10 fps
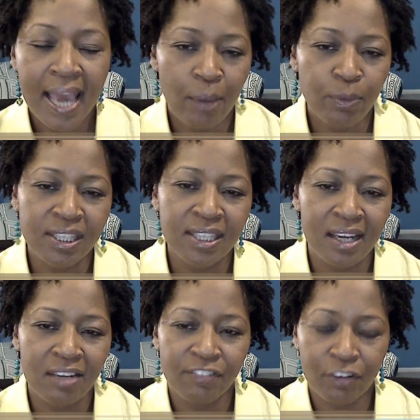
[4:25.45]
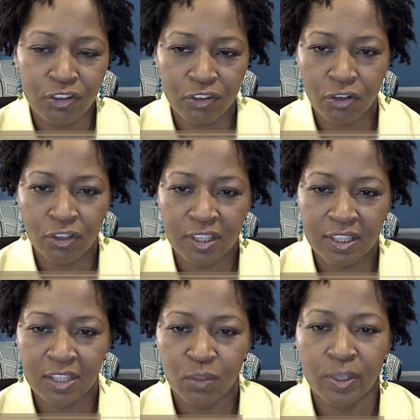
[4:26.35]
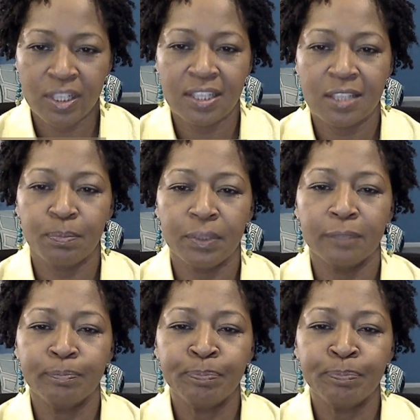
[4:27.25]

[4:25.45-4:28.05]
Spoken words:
And we see that in verse 36, where he says, "But